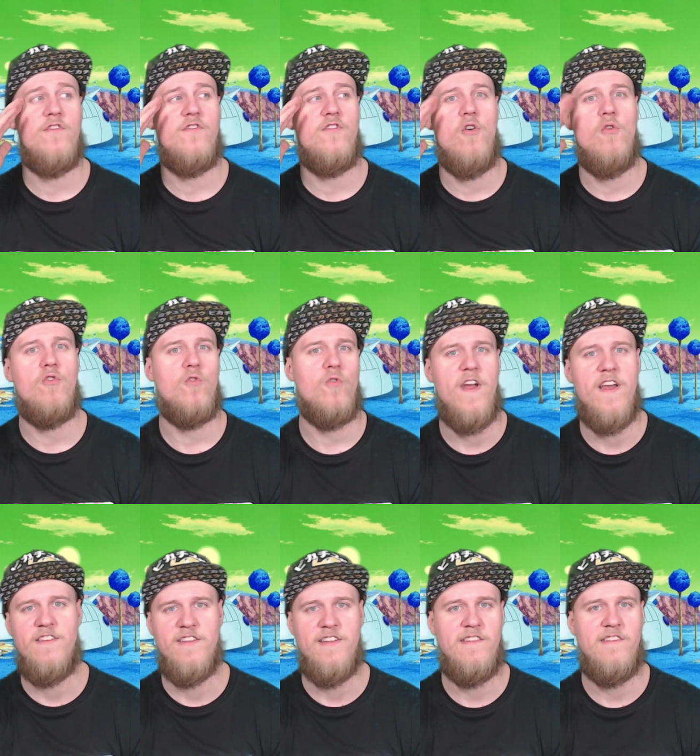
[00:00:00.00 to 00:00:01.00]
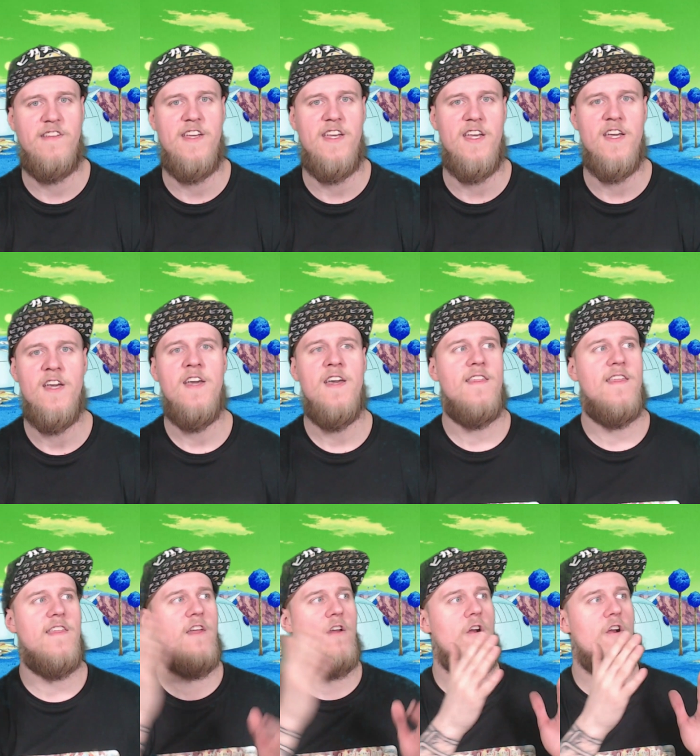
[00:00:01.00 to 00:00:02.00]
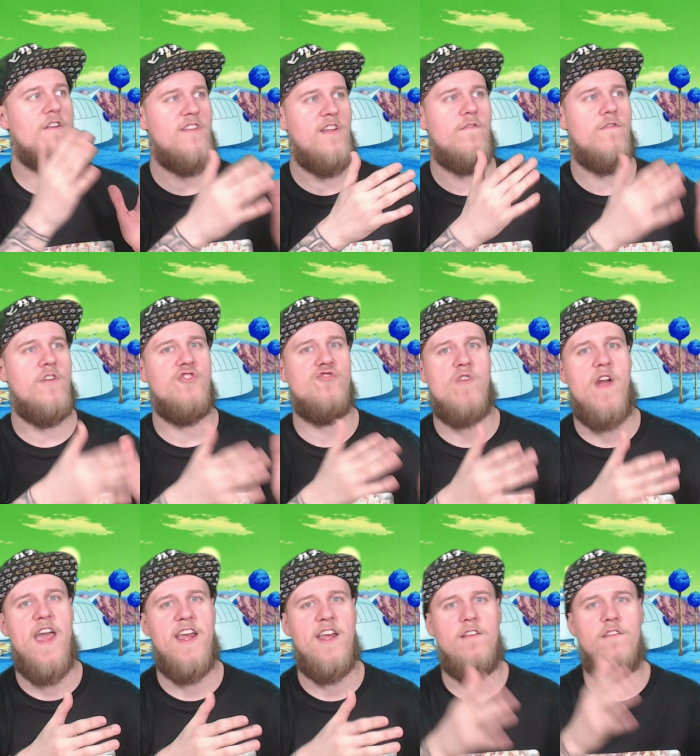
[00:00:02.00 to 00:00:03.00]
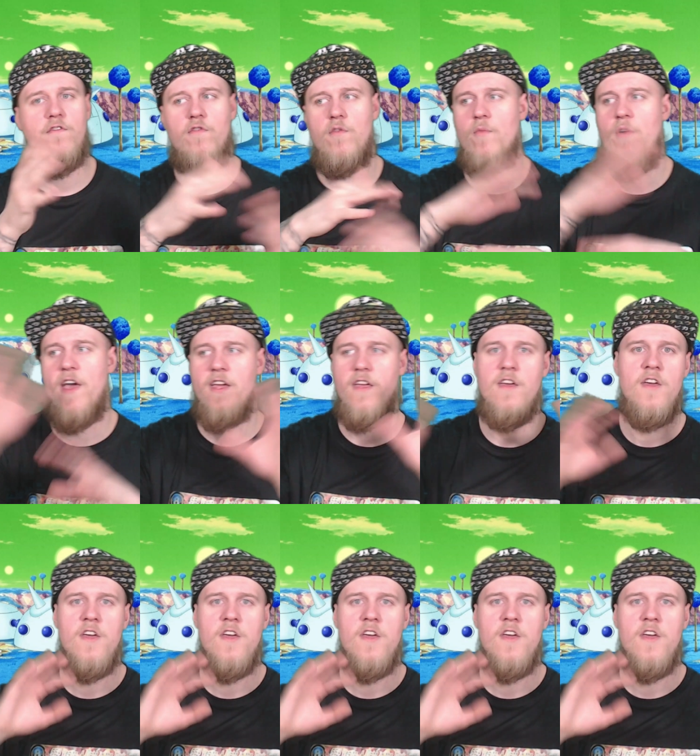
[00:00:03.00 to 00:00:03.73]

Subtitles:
so crazy to see that there are different dragons from, like,